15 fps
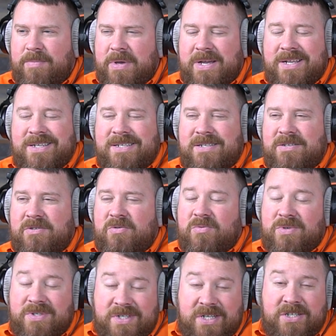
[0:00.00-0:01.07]
pickets
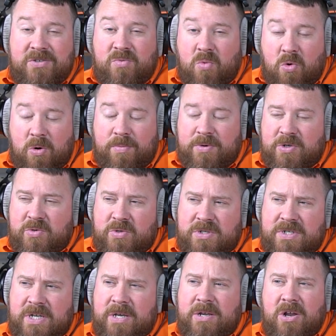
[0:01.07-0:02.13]
resist warp and twisting.